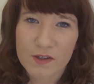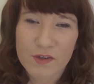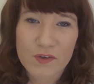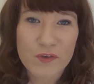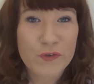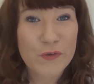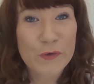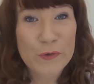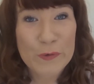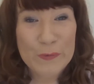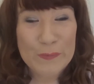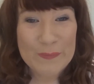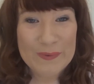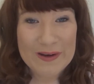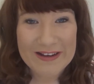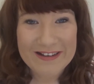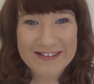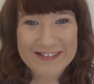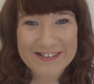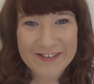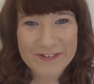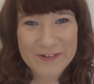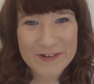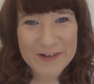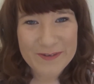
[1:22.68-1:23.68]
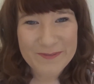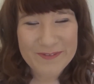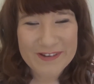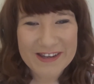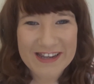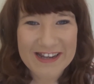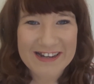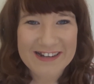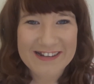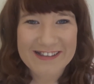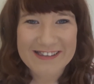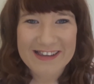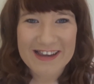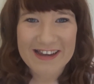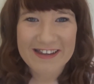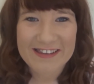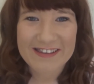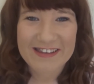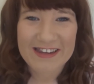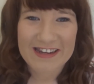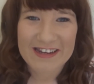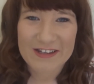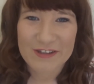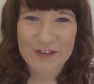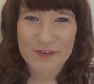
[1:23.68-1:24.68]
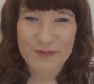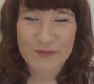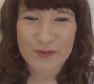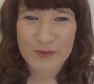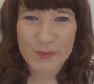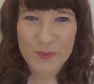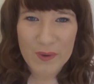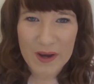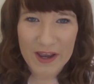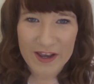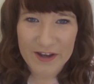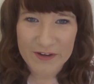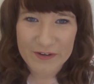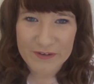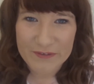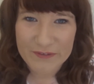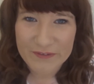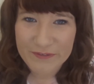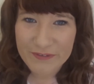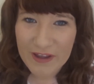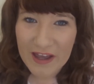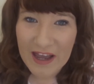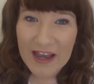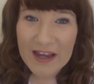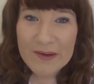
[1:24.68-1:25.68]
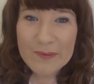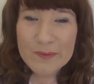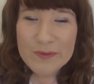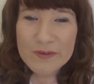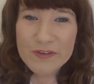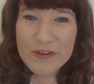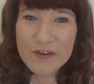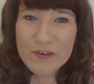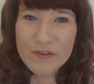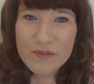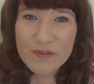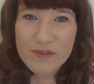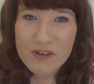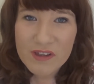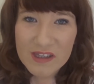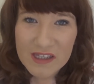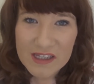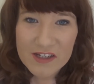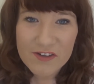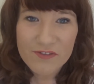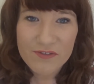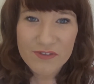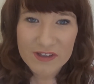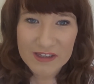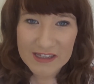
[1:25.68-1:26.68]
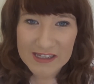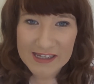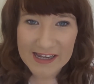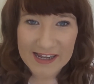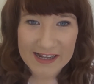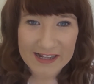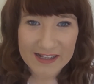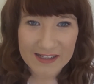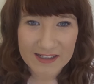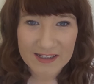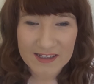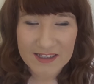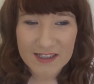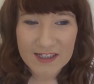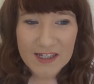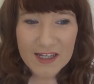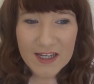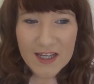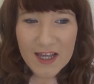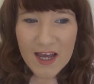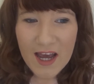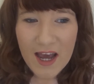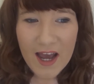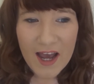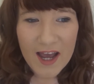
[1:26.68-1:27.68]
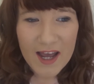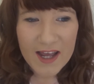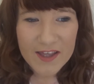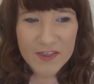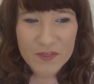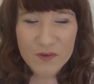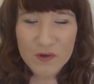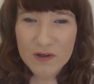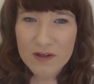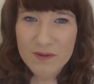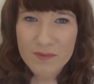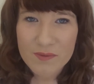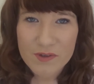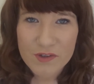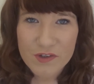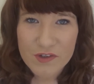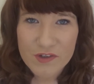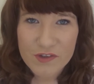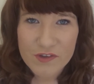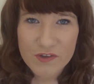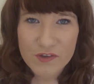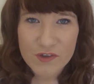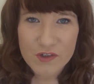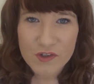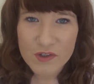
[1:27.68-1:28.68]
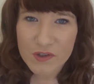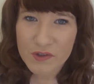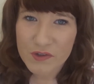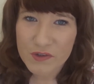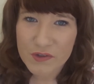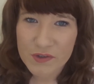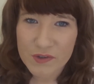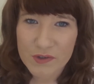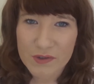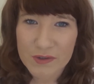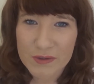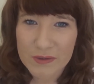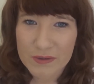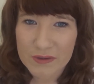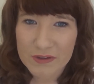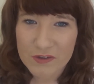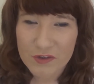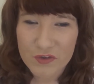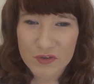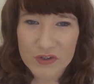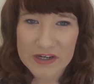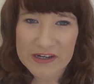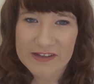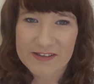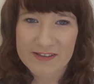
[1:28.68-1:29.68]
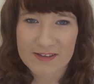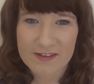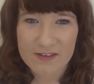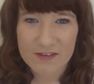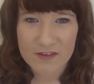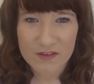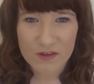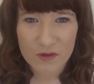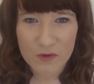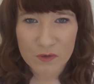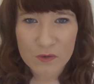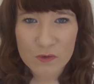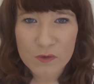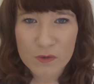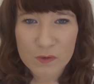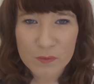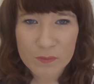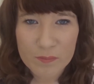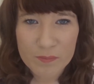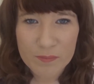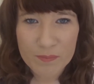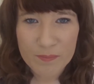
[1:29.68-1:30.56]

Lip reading: So my story begins at the age of 12. I was really ill. I thought it was just due to stress at school.